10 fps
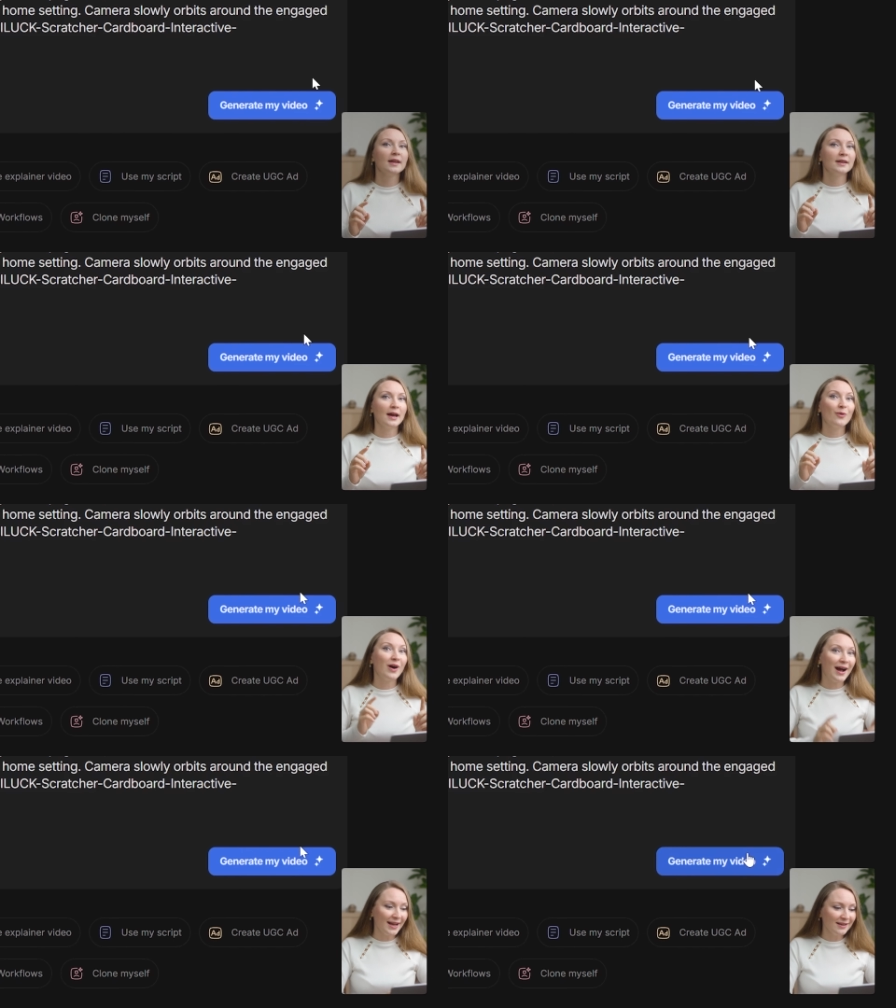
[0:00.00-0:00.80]
Now
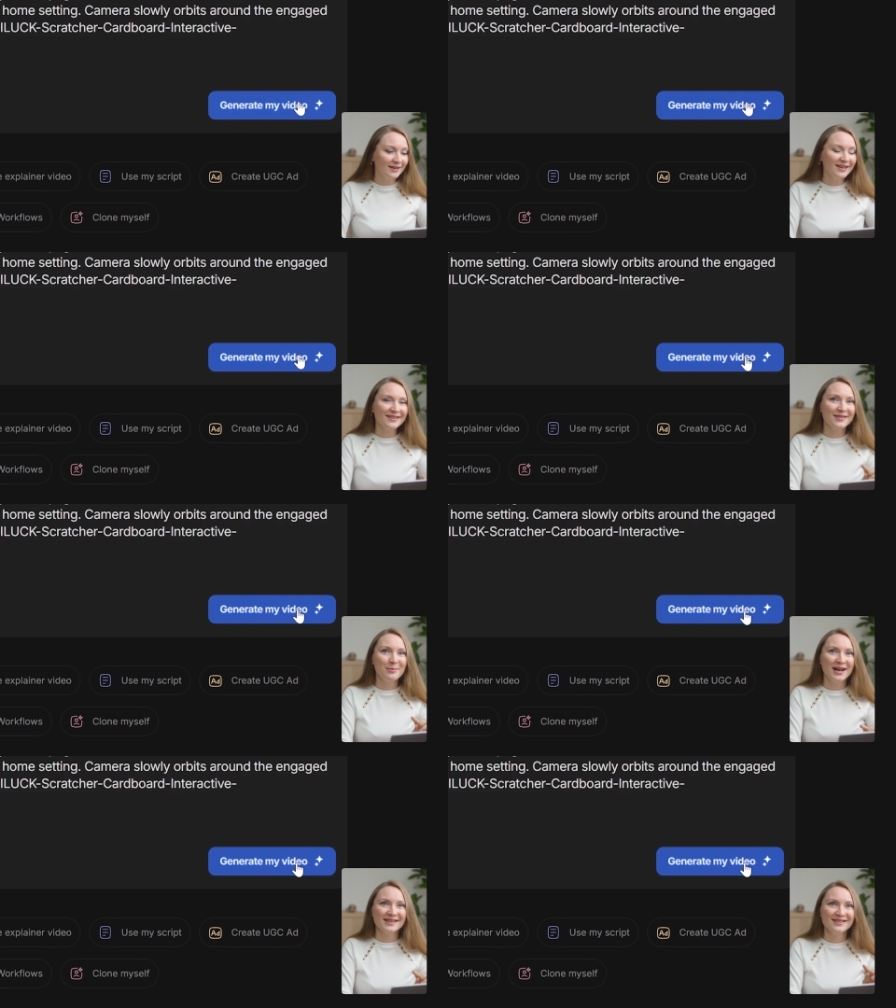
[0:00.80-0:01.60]
I click the
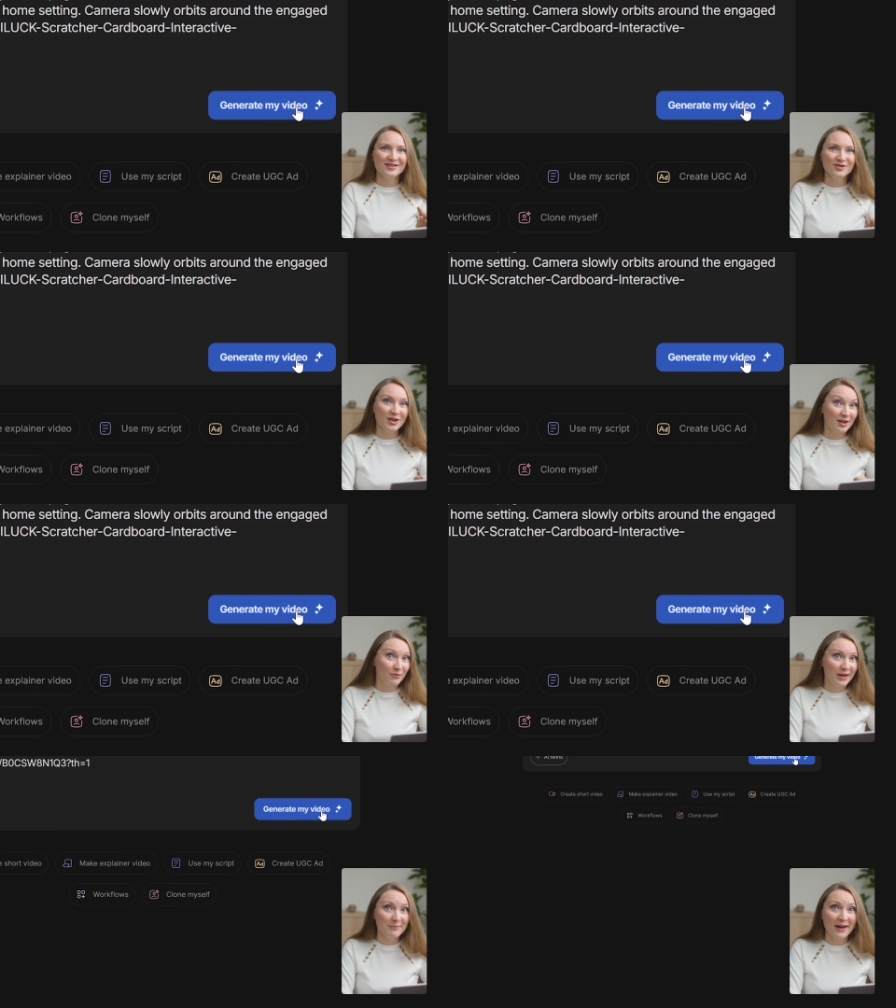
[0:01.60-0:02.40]
button
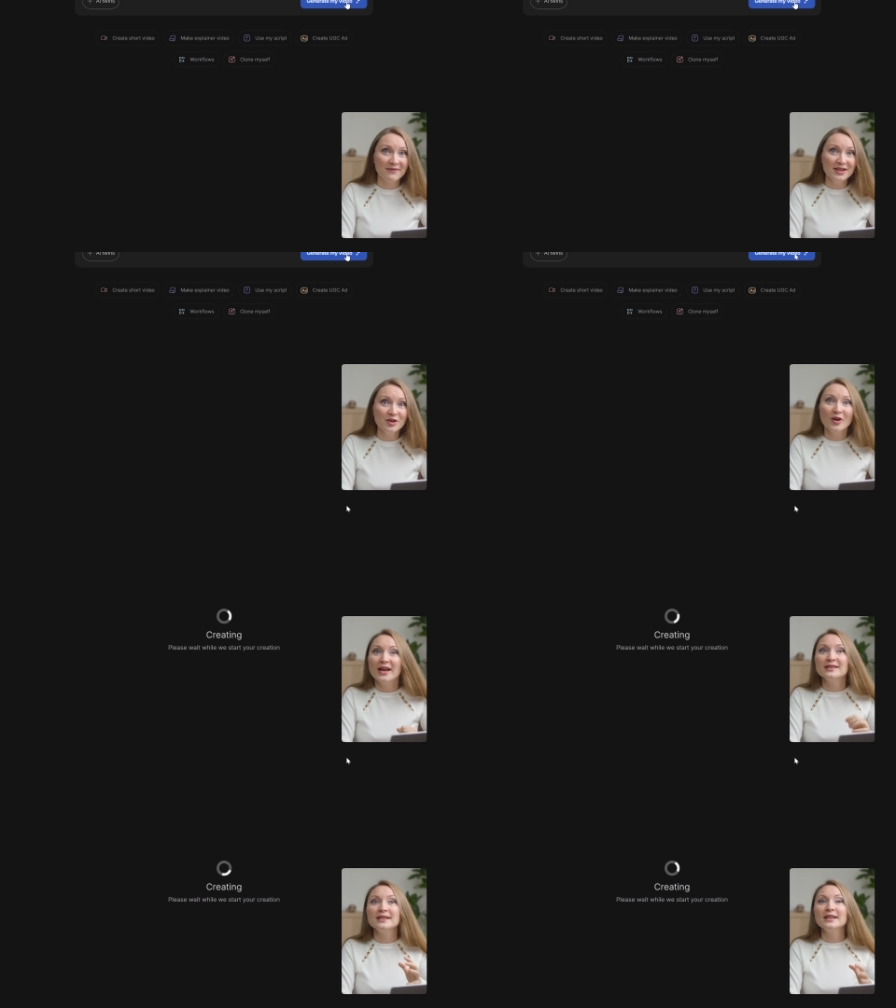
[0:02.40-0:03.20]
Generate my video
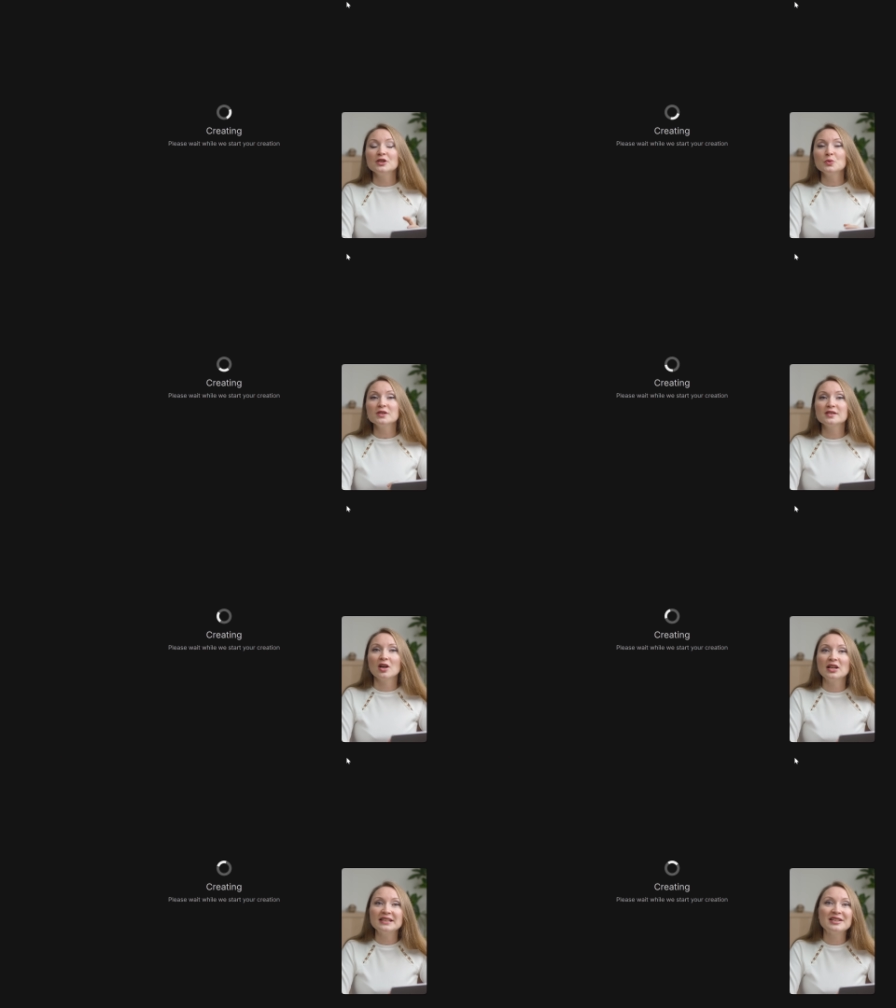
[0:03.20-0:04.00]
and it will
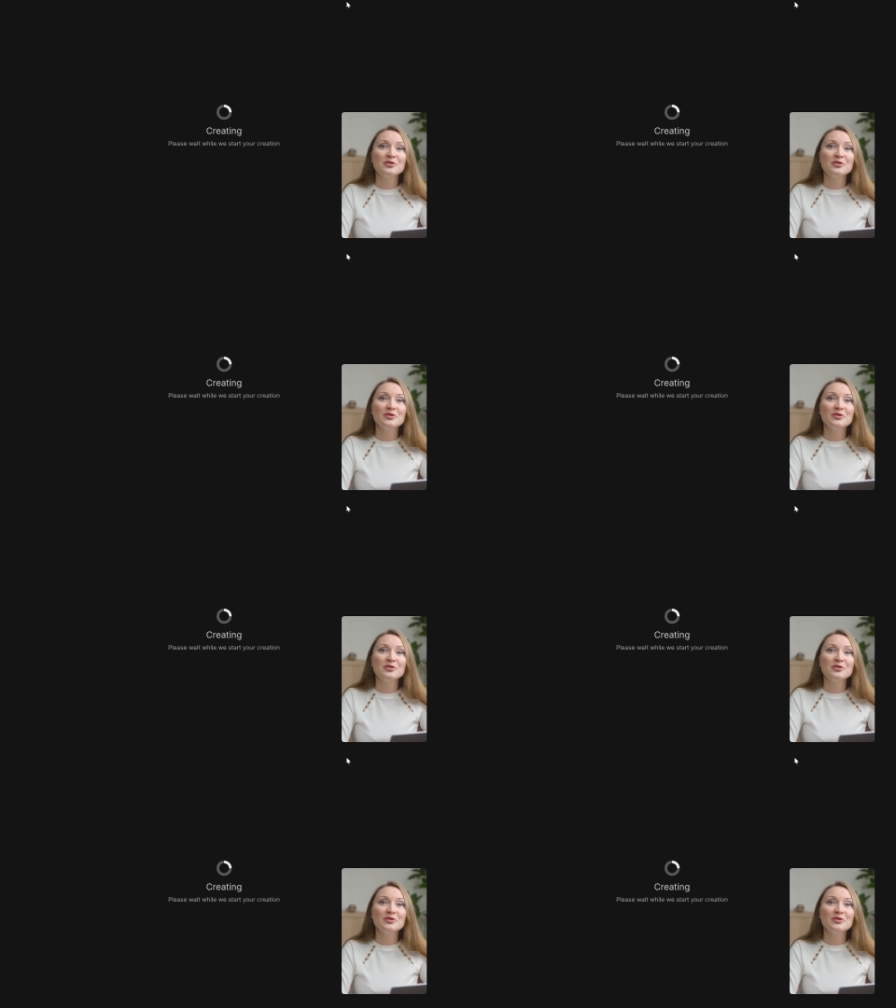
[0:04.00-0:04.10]
start